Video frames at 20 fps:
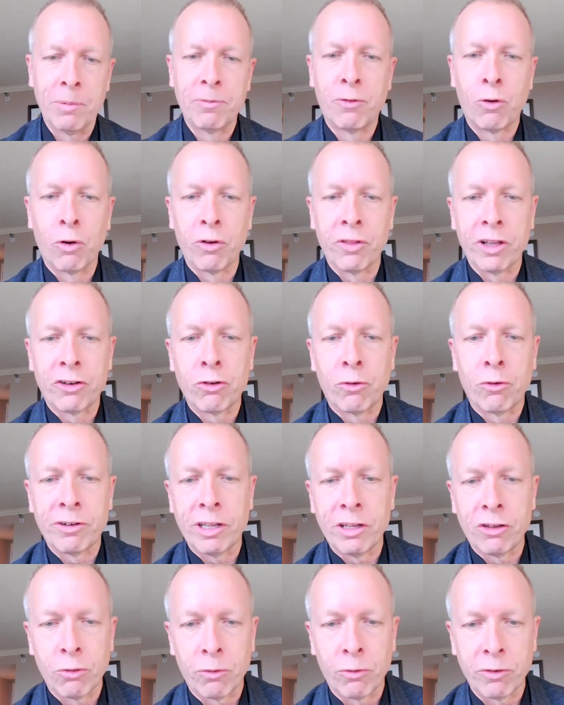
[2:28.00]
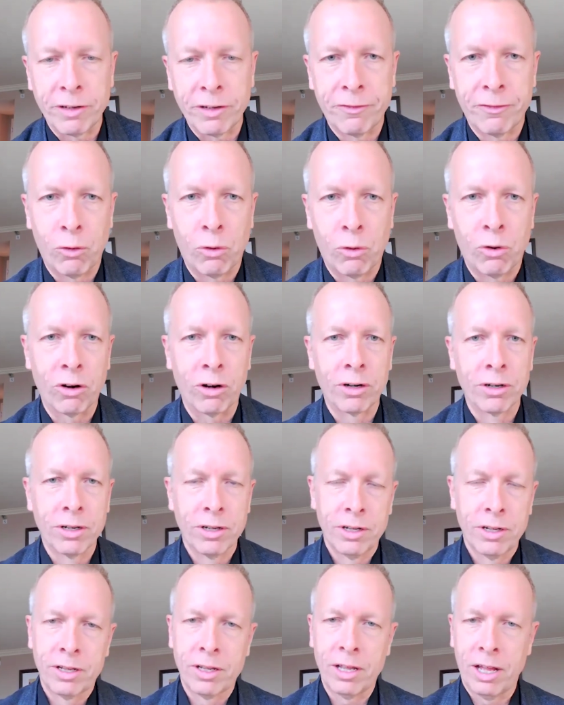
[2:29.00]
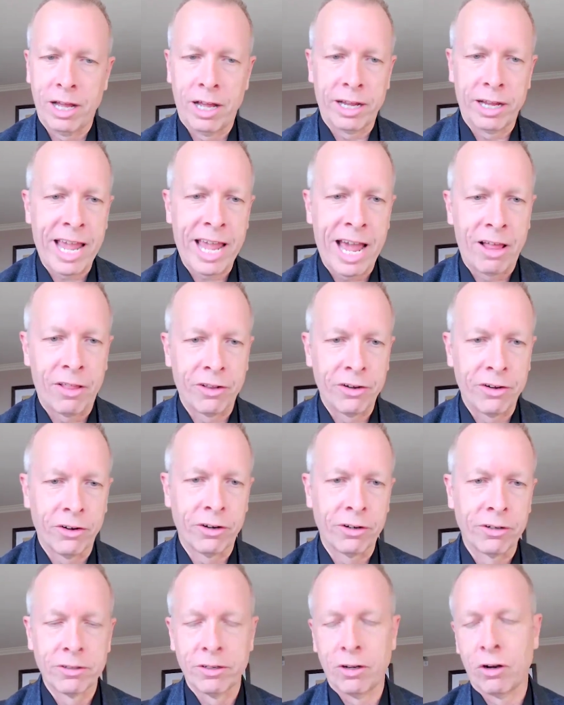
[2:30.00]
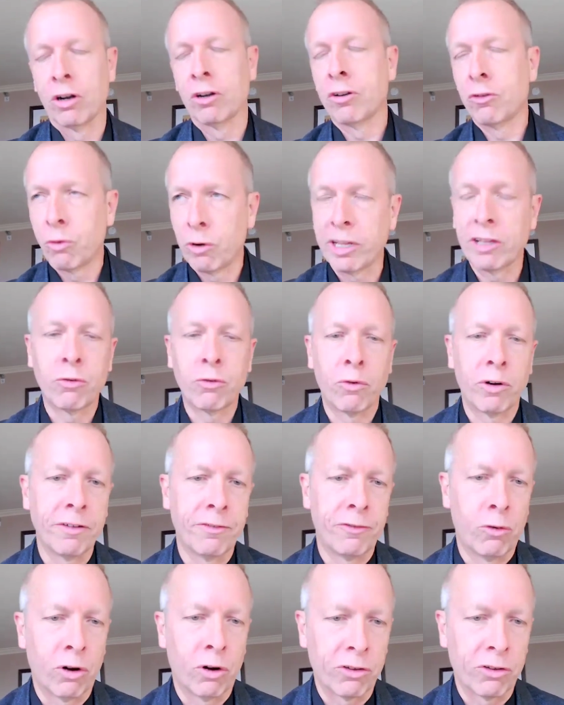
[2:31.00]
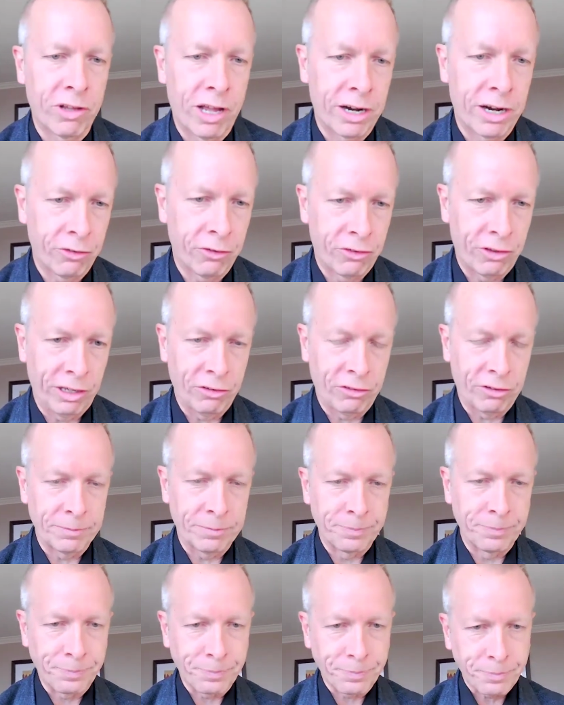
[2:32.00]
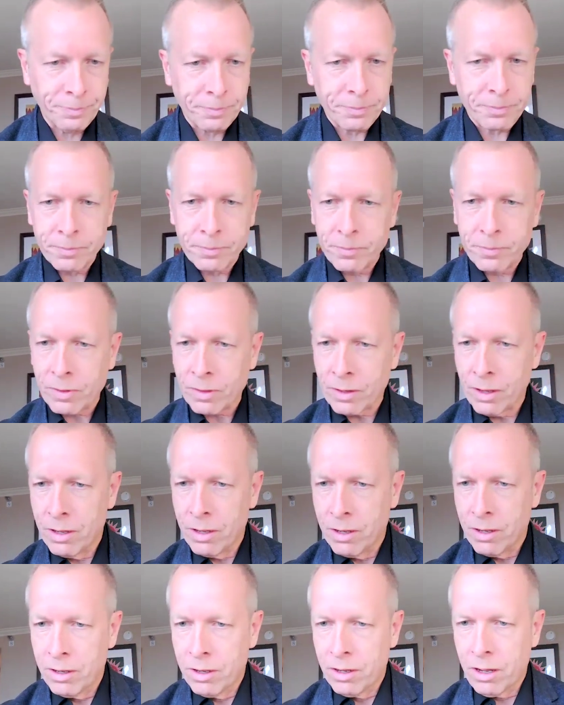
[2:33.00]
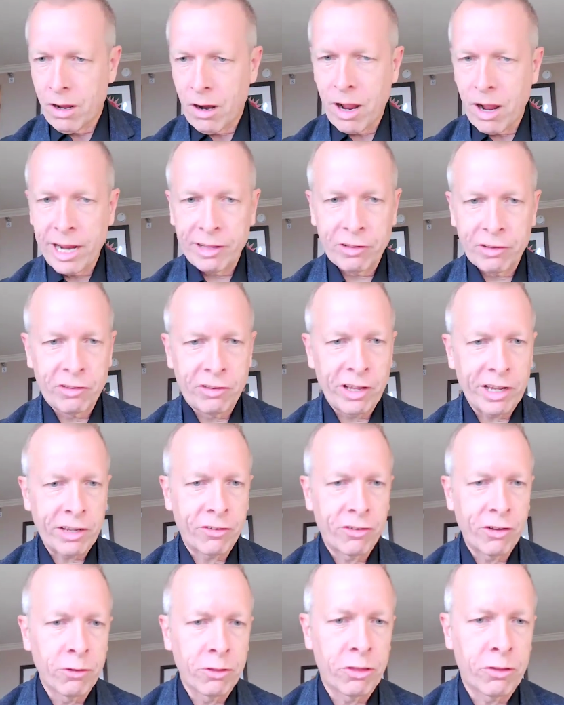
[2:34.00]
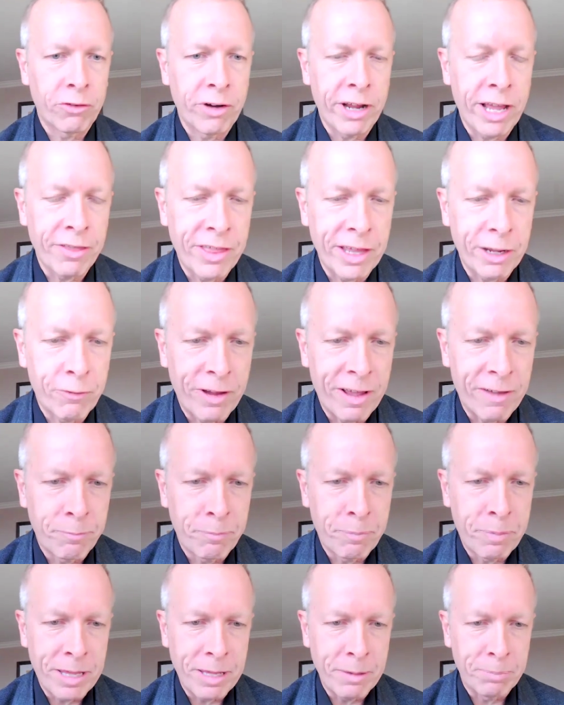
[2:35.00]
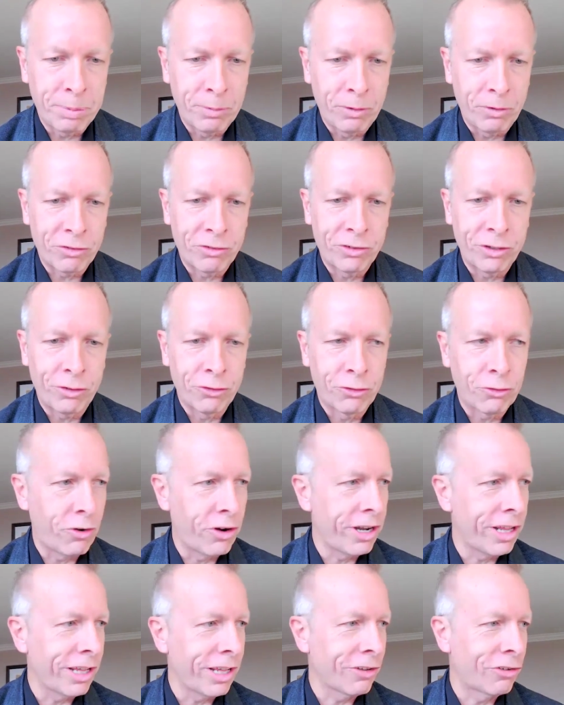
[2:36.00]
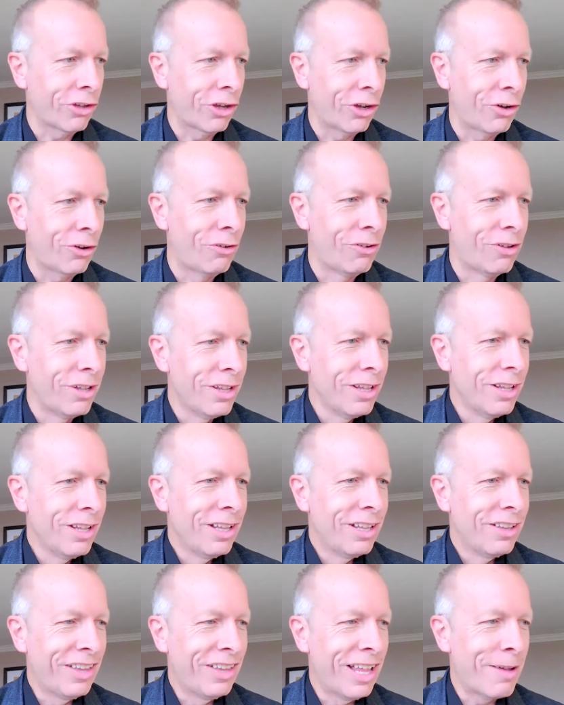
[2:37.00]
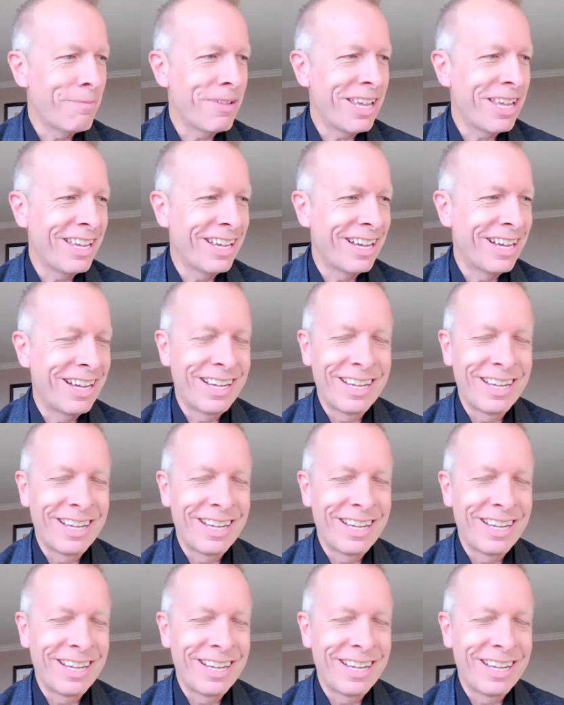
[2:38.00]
for the 2024 calendar or 2024 soccer season. All right, 6:03. I think we have people still joining, so let me